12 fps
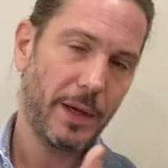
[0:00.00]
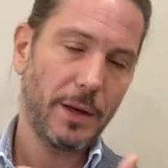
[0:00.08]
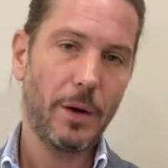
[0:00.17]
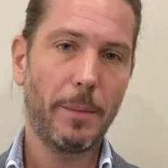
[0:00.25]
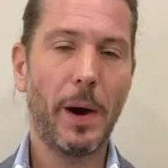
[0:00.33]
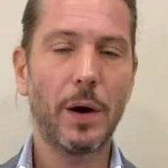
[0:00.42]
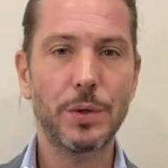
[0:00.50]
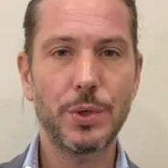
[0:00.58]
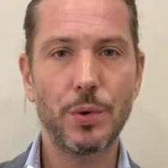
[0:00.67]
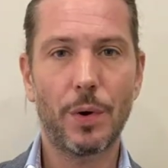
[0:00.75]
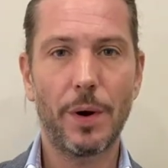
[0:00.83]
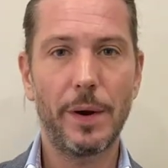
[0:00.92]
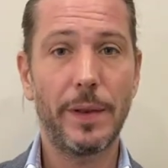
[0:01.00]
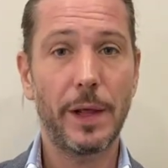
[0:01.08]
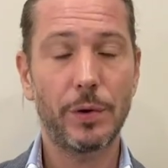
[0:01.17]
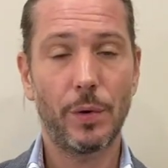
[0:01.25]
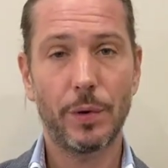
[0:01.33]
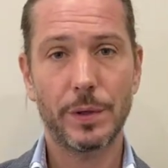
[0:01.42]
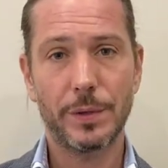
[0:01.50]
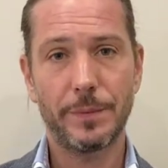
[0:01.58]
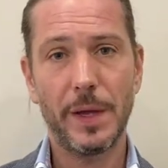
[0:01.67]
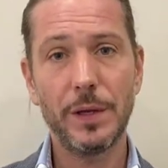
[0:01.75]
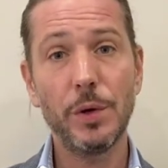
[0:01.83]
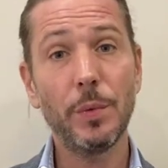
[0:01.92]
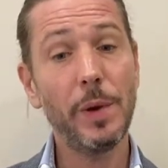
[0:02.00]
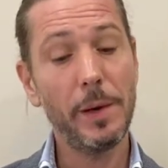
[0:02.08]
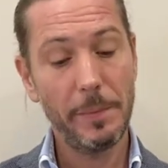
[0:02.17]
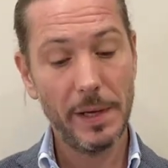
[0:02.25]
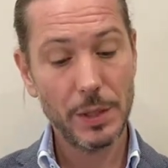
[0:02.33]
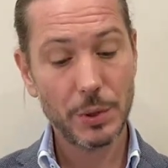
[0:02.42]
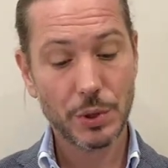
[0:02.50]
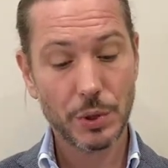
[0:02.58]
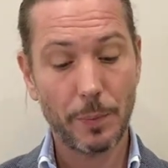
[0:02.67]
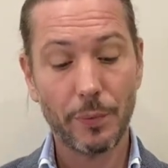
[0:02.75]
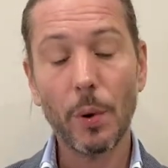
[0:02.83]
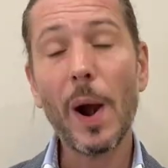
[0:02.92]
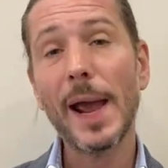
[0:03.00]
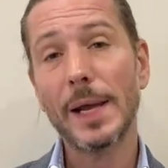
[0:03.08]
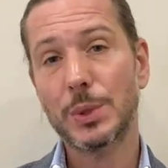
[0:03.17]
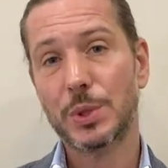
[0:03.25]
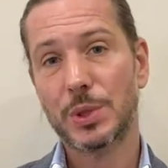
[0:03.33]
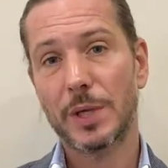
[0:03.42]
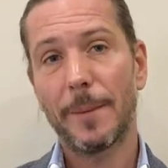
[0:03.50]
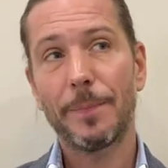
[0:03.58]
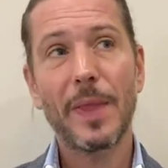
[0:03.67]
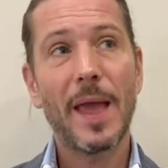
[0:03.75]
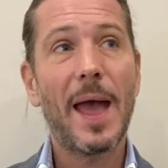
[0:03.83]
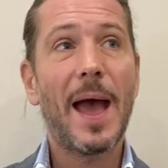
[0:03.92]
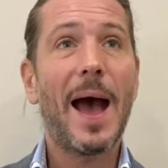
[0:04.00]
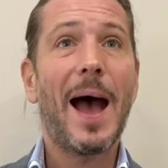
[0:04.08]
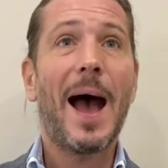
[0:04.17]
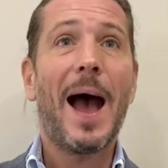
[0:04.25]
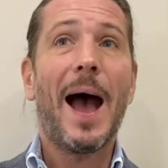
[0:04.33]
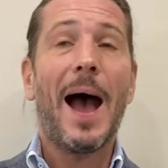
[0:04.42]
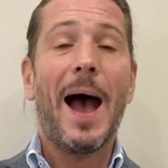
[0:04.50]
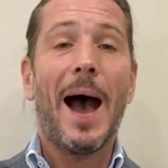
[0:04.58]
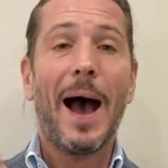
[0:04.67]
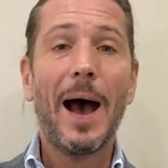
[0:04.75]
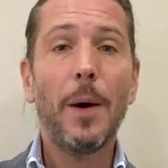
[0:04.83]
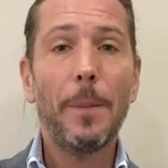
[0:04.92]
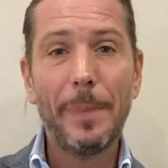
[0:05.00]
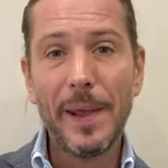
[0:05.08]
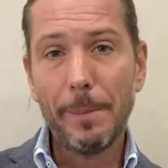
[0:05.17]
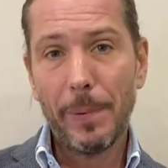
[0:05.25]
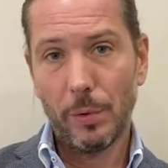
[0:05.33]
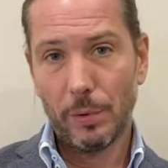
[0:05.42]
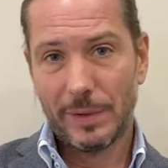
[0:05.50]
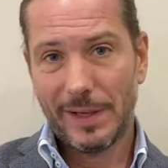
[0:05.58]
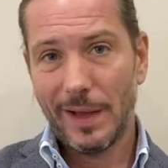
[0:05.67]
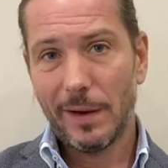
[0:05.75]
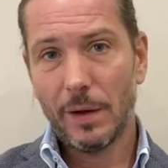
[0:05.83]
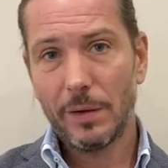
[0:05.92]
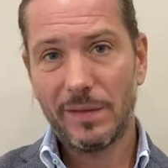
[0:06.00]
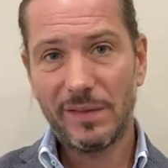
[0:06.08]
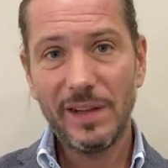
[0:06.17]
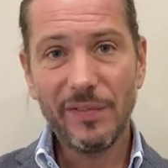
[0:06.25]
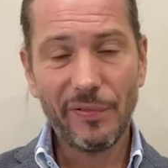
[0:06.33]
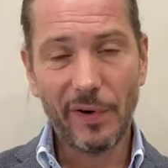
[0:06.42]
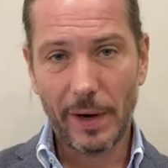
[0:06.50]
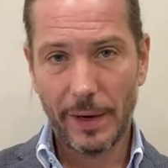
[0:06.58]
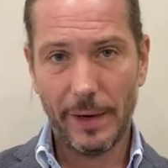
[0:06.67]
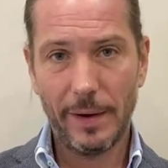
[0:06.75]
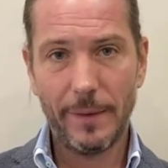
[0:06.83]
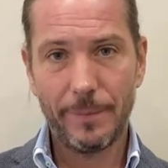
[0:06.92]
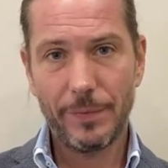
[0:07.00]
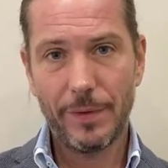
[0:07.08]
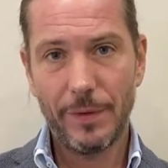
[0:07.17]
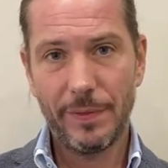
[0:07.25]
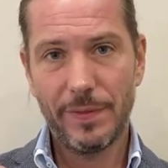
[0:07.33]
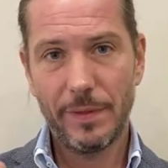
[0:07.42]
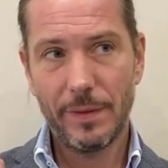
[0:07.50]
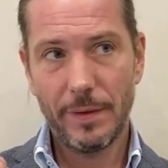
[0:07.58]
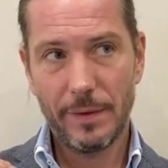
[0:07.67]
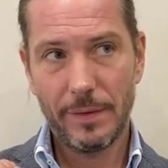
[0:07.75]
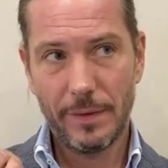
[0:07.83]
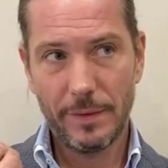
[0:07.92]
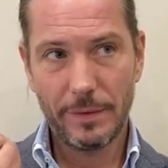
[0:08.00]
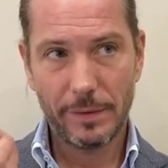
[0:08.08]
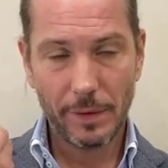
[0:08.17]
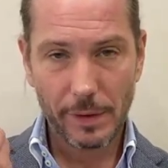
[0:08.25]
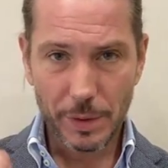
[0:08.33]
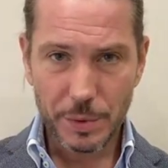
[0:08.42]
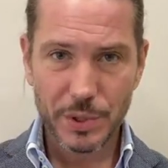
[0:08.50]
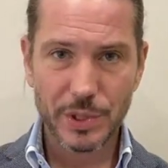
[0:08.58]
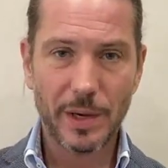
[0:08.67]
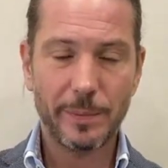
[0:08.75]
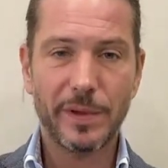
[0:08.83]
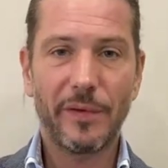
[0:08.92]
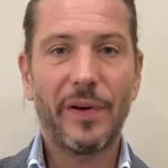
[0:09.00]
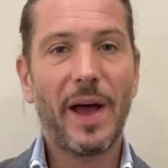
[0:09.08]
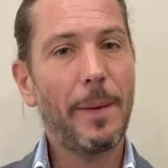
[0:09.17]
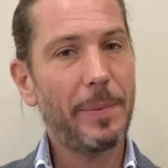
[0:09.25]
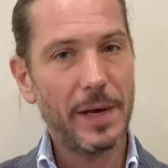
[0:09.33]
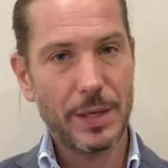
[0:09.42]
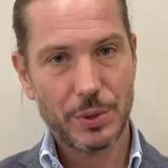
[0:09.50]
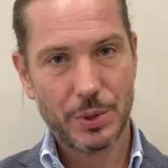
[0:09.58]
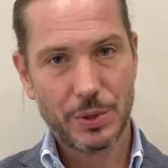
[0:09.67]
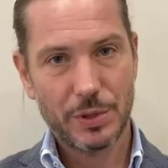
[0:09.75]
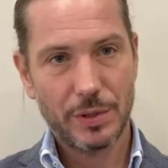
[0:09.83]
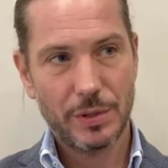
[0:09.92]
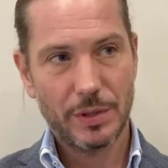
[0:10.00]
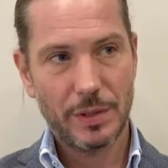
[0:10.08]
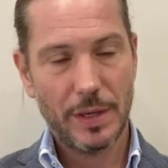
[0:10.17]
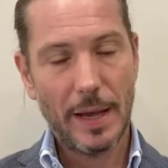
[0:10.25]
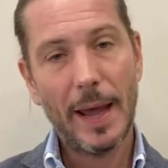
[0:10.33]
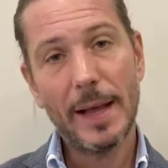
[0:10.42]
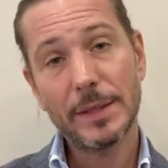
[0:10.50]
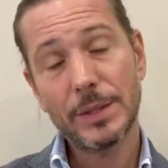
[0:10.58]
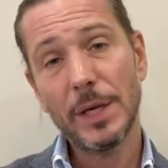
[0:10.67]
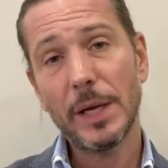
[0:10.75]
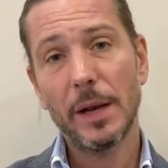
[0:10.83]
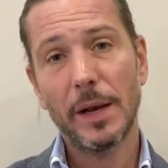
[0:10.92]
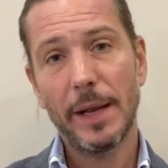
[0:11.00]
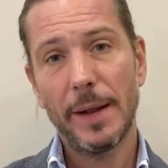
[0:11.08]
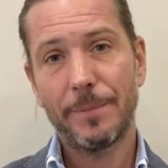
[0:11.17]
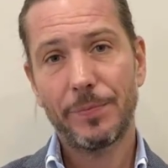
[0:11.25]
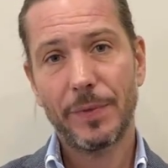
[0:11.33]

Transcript: among your network, and you will be surprised how people cannot define the concept of happiness. And secondly,